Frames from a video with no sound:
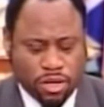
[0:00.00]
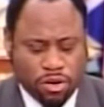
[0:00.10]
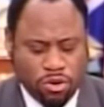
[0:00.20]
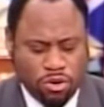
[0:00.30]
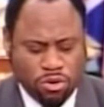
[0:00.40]

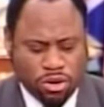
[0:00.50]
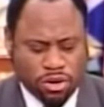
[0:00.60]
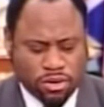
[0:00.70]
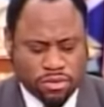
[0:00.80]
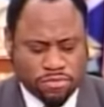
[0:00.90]
Who?
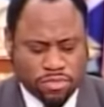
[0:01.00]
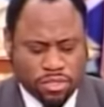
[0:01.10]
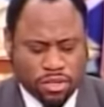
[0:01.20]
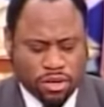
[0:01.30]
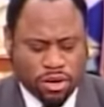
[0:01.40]

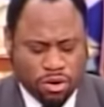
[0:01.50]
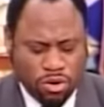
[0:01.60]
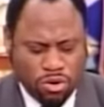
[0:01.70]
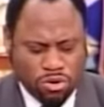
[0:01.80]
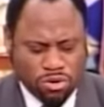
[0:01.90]

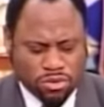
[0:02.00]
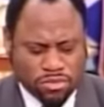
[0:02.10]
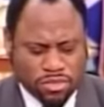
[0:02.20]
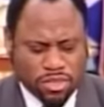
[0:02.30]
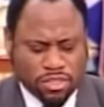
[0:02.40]
Who?
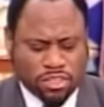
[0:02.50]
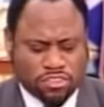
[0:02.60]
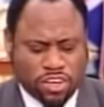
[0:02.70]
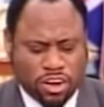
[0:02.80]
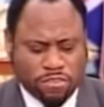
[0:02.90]

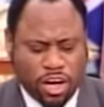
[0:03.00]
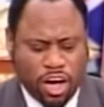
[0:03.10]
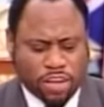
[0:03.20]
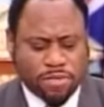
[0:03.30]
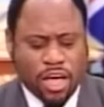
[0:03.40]
The Son of
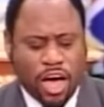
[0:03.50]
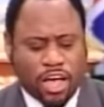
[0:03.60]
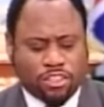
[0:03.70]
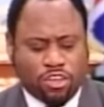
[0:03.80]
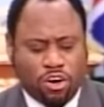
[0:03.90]
God.
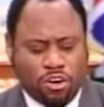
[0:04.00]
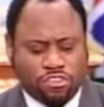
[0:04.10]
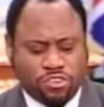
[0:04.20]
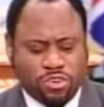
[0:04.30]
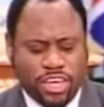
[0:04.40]
And
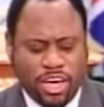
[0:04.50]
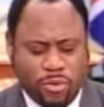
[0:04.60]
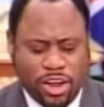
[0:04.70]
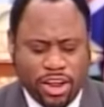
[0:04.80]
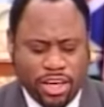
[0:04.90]
those who
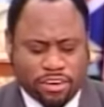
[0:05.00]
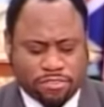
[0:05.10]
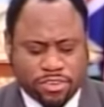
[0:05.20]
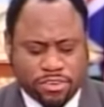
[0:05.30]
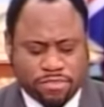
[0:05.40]
hear will
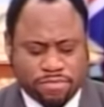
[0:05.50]
live.